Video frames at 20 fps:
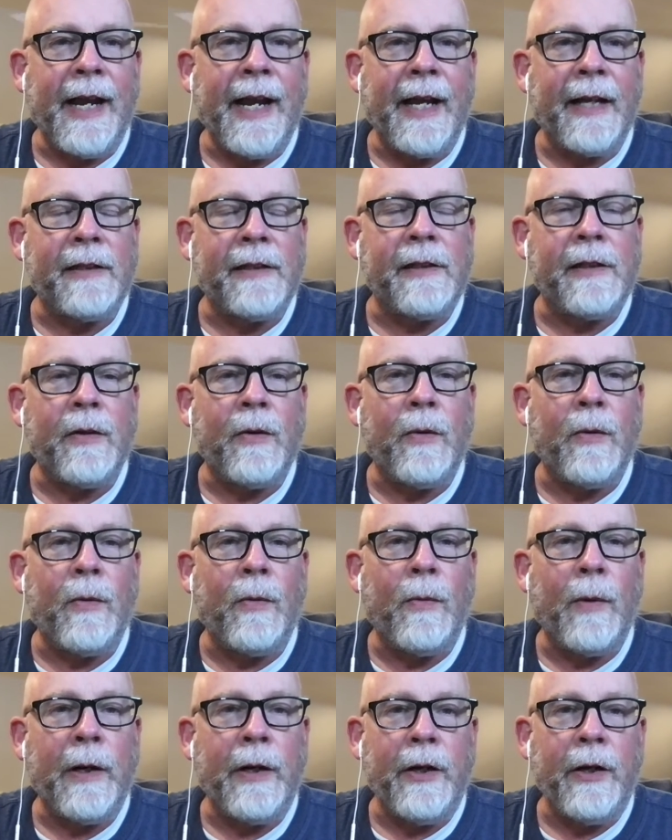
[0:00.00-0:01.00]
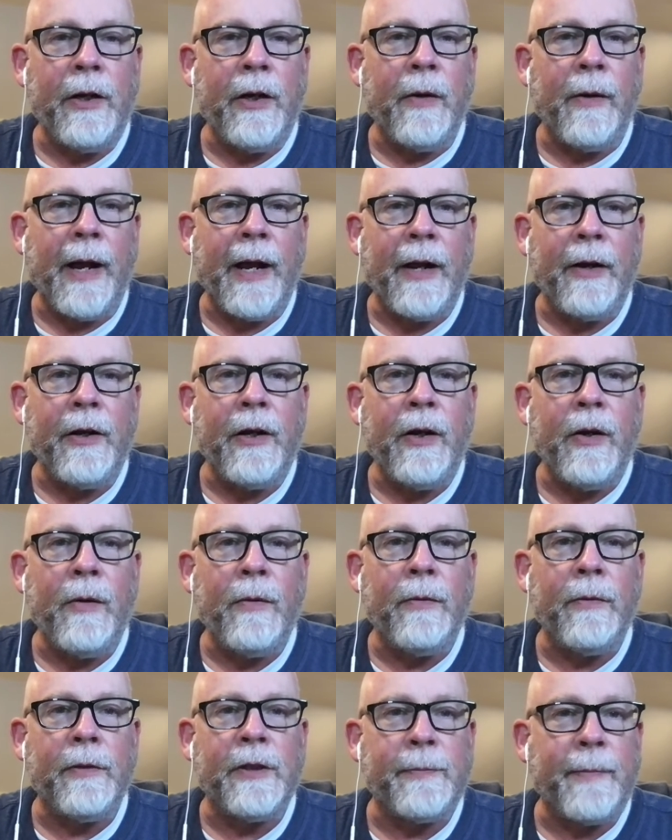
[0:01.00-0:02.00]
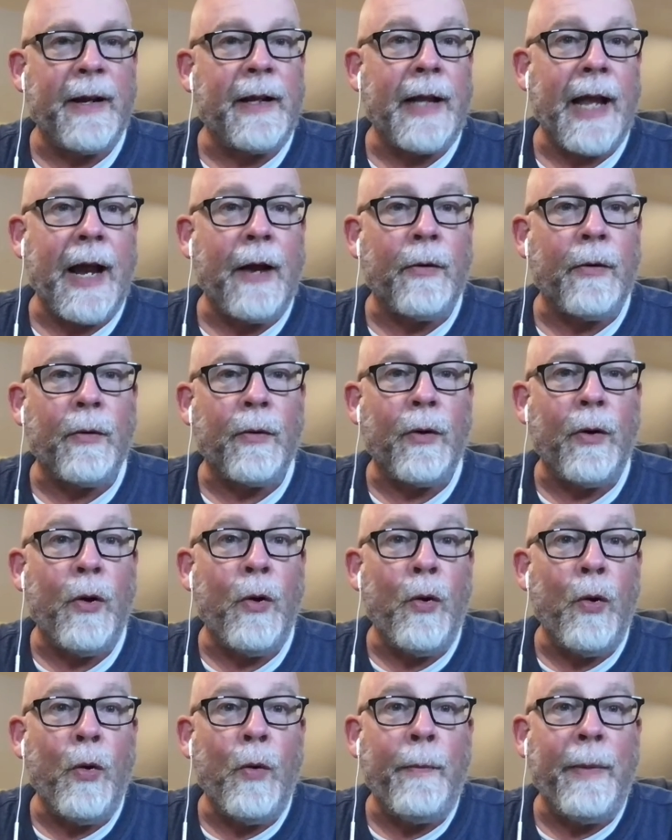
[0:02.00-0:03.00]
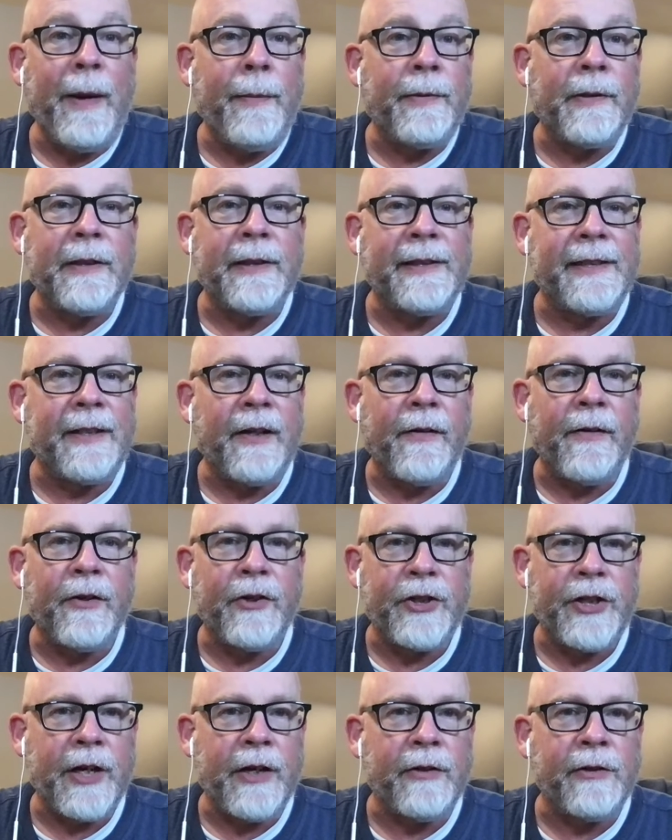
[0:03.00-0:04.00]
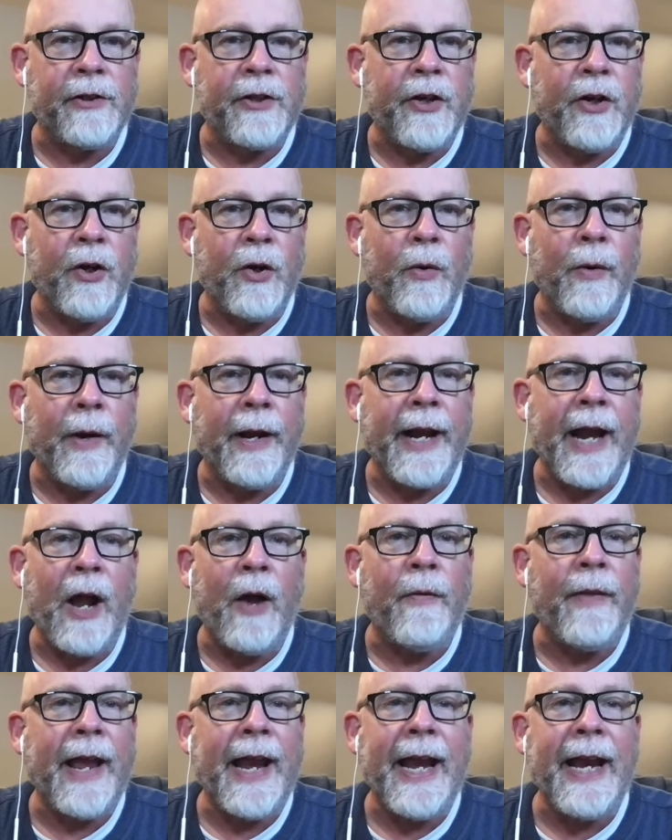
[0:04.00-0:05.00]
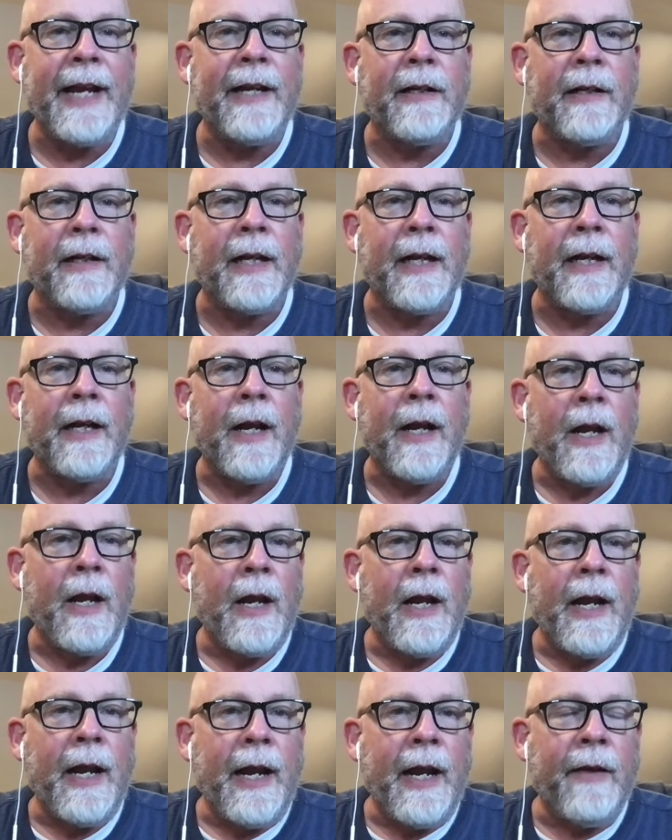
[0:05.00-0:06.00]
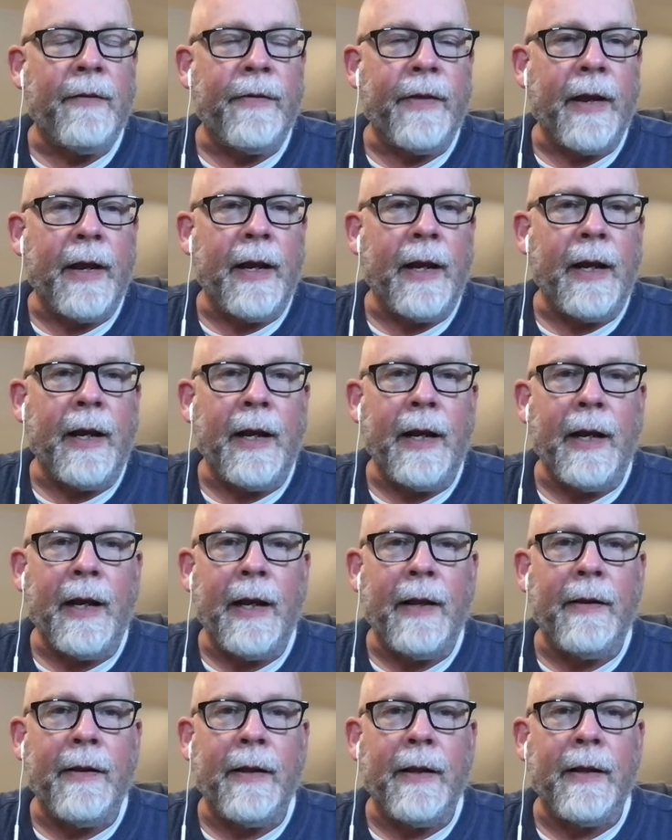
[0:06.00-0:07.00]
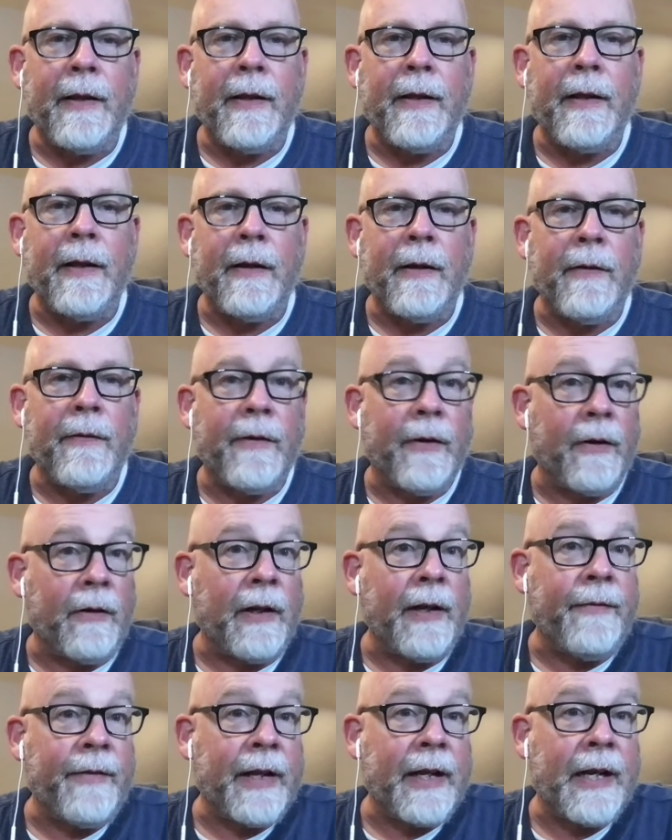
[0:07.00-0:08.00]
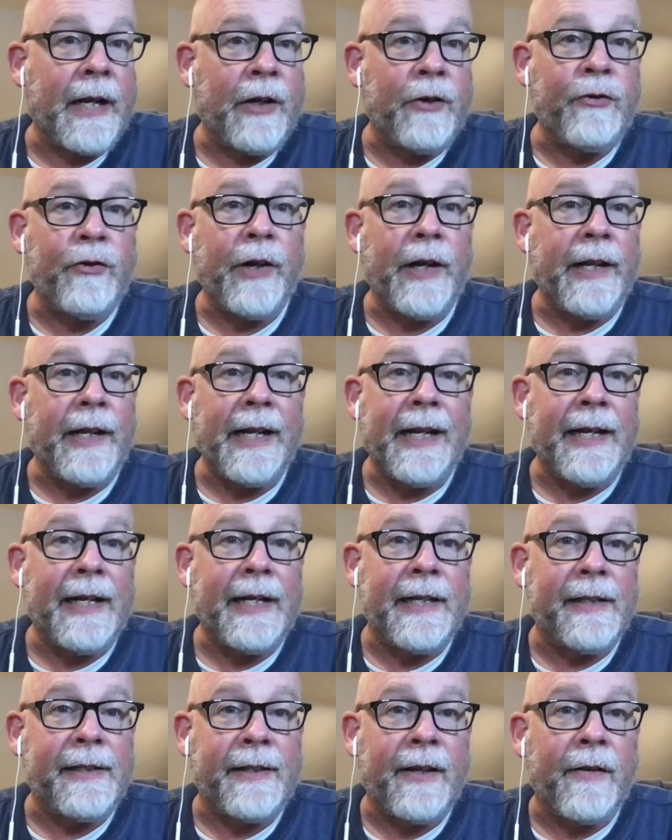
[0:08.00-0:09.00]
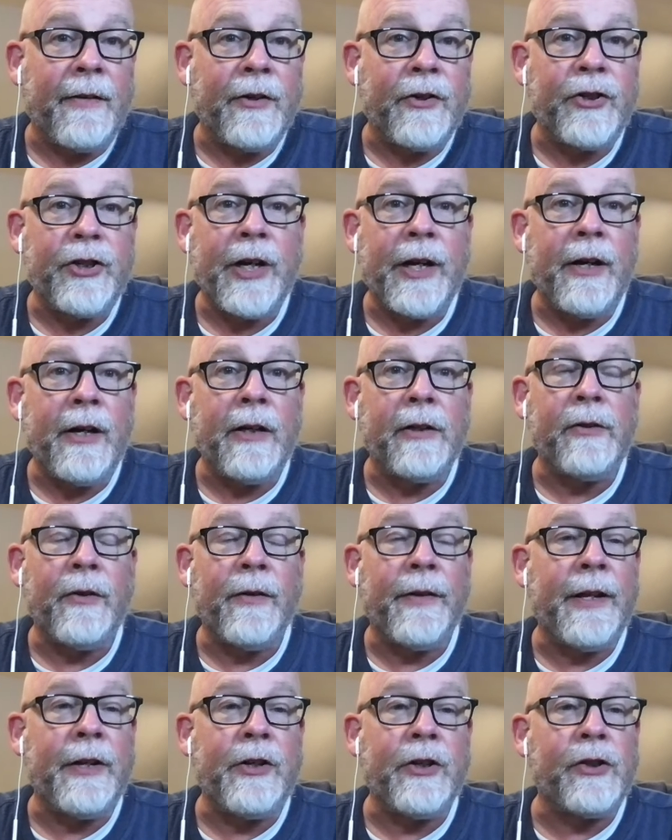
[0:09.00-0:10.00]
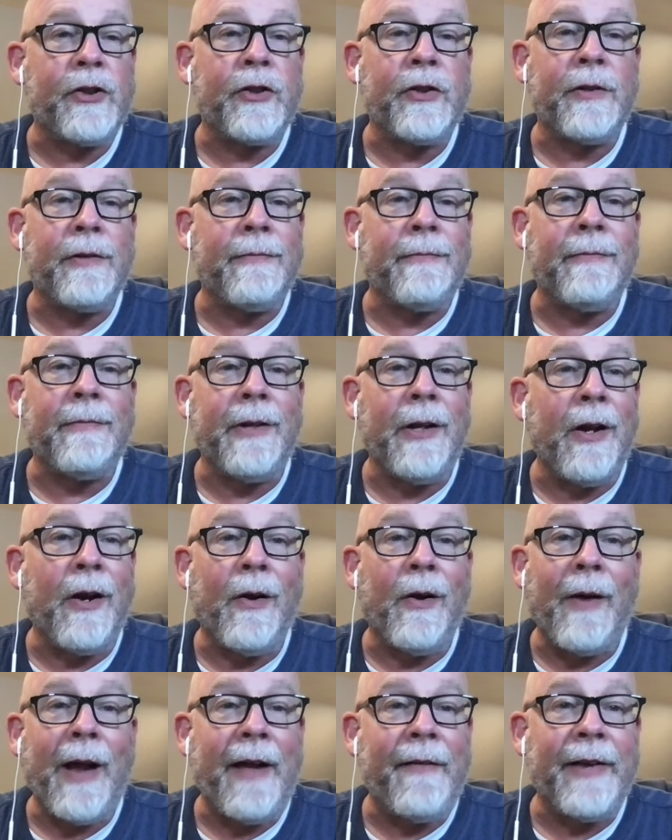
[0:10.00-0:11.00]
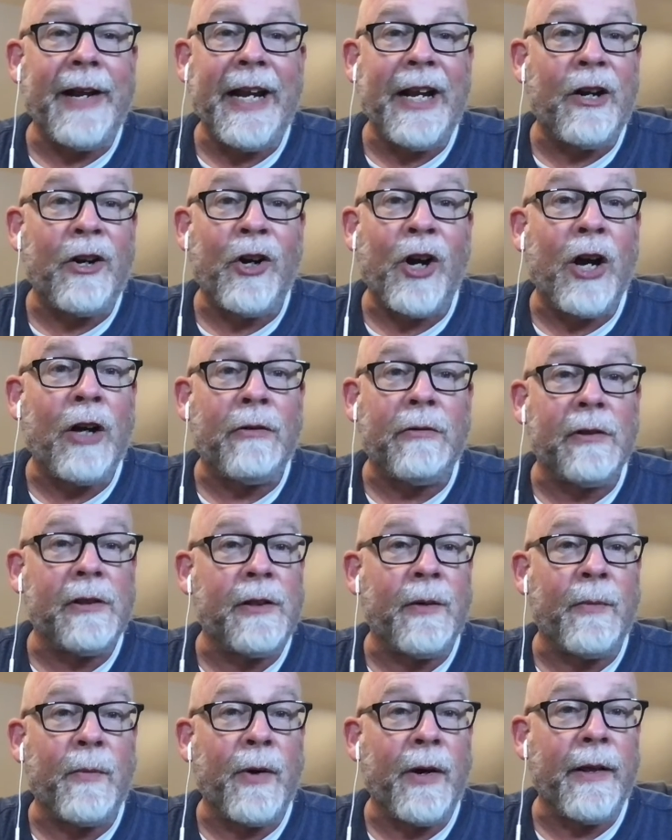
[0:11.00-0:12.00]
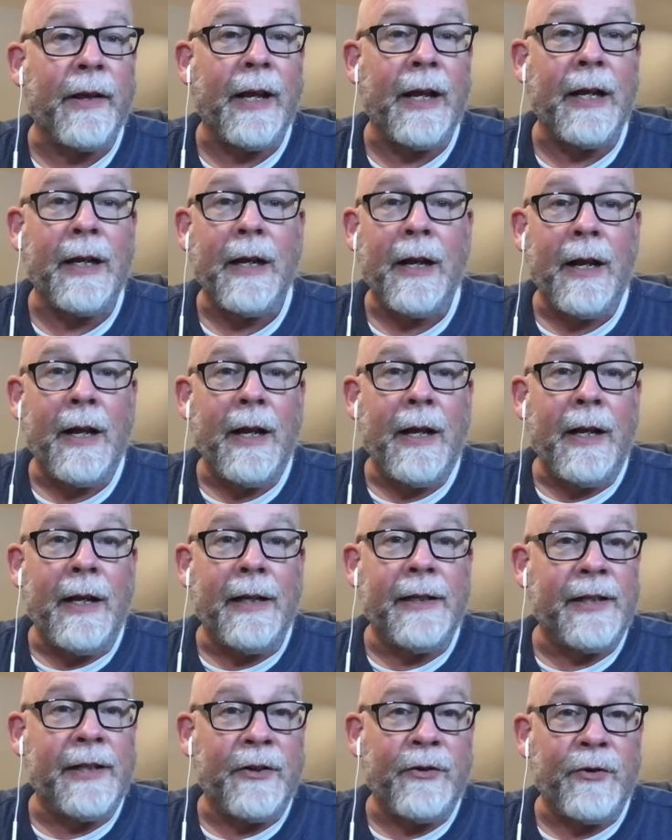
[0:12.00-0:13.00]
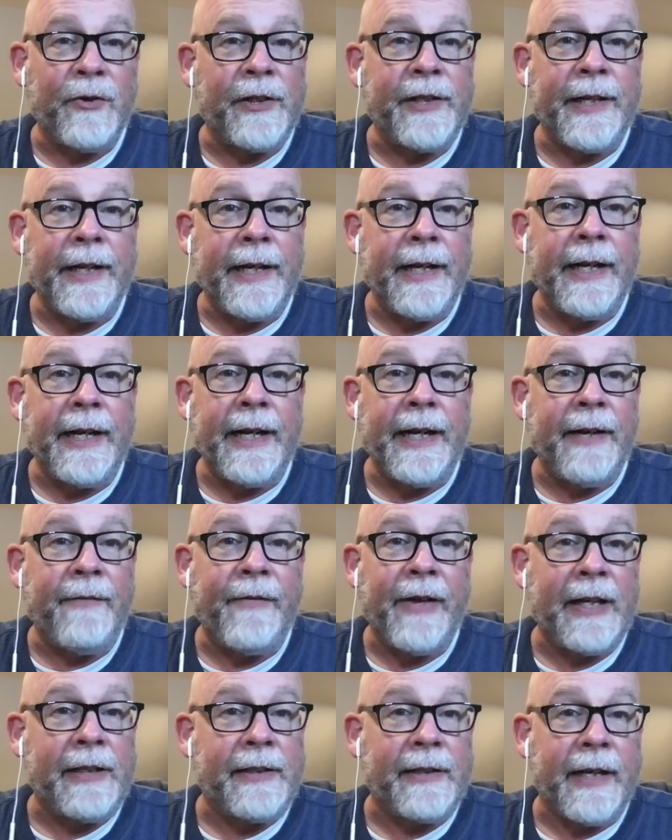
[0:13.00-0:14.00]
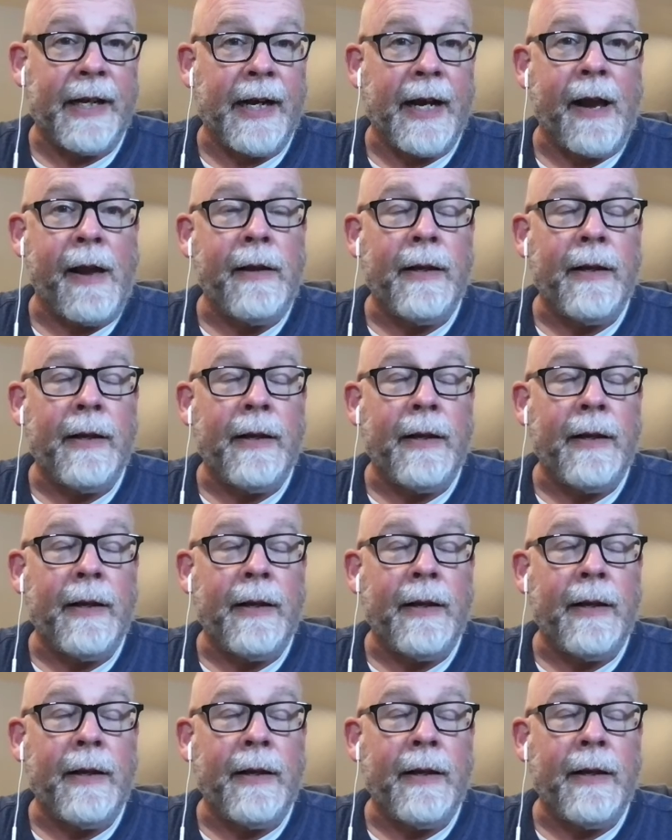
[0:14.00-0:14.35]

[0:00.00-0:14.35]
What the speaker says: So what do you do? How do you spell out who people can sell their shares to and how they handle it if they're leaving the country and they need to sell their shares, or they just have an aunt or uncle somewhere that is interested in investing